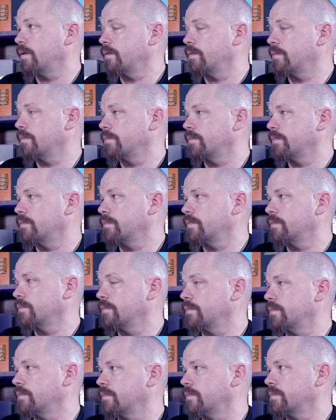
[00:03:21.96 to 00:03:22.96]

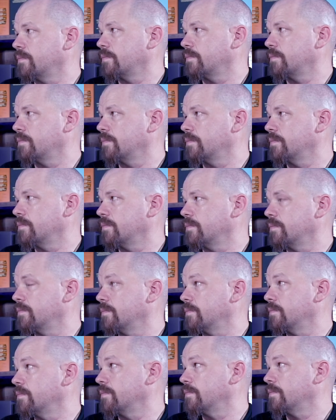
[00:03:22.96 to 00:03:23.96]

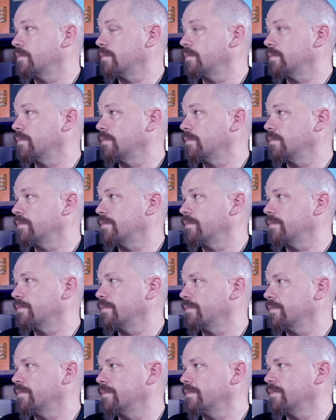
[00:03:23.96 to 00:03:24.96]

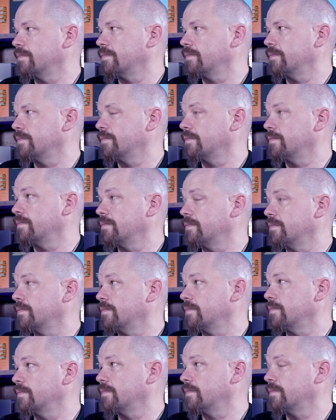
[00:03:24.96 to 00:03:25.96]

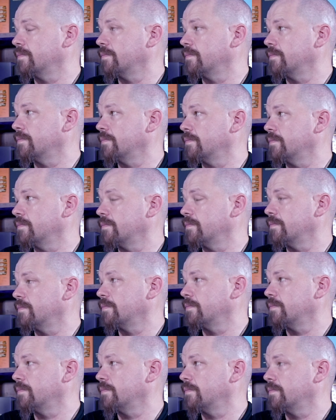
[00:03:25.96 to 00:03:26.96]

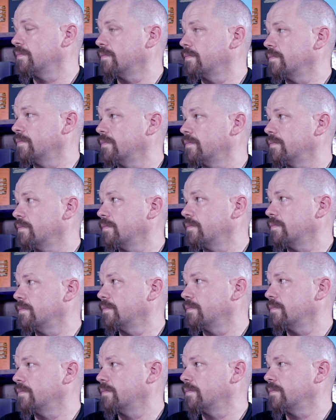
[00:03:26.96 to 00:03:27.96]

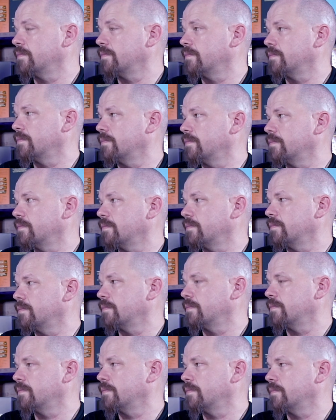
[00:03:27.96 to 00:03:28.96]

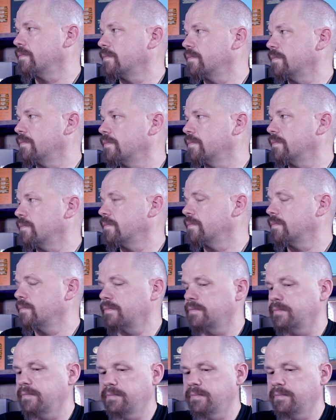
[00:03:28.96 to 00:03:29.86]
[no speech]